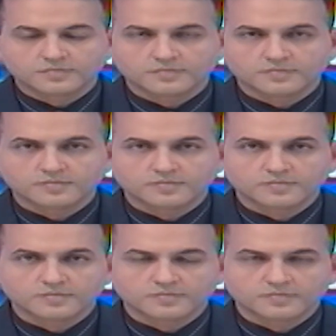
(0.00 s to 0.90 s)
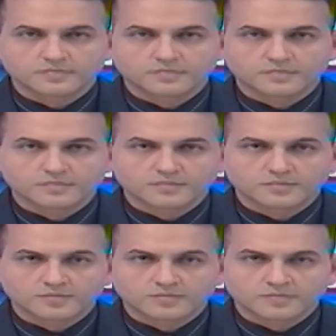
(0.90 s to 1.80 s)

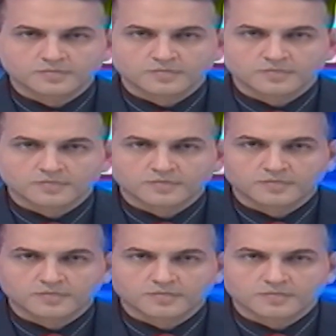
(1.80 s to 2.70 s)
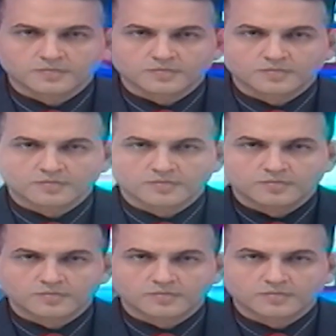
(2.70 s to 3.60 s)

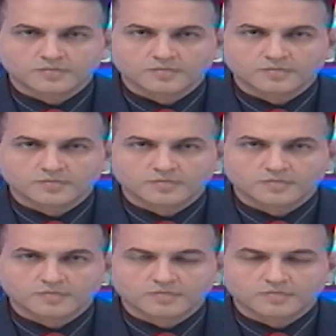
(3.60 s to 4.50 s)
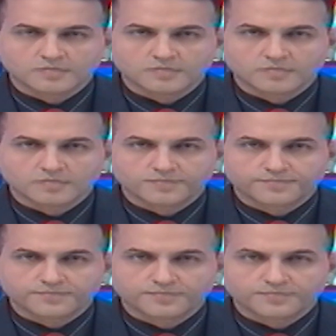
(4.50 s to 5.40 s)

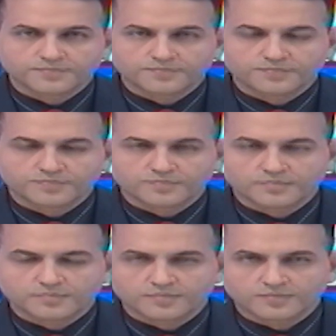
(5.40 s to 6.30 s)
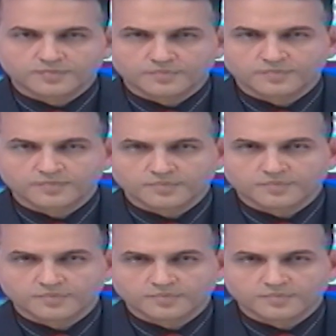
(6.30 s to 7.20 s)

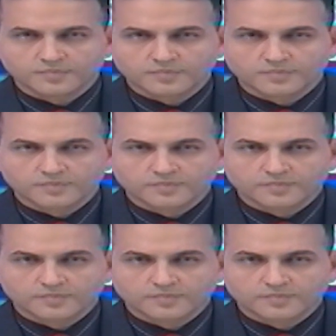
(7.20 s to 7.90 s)
[no speech]